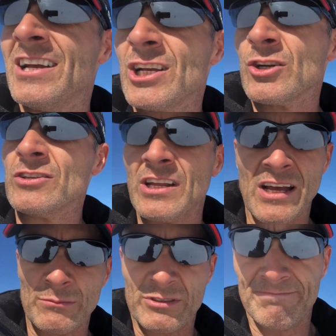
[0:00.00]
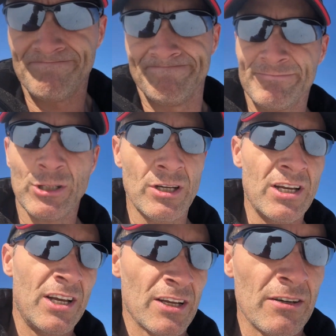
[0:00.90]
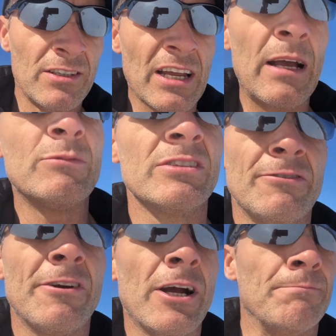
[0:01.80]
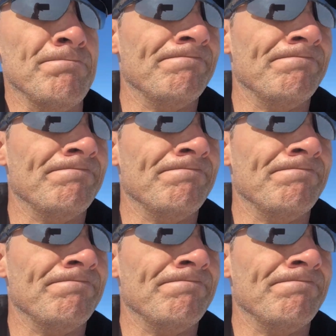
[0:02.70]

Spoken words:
Good times. Good times on the farm.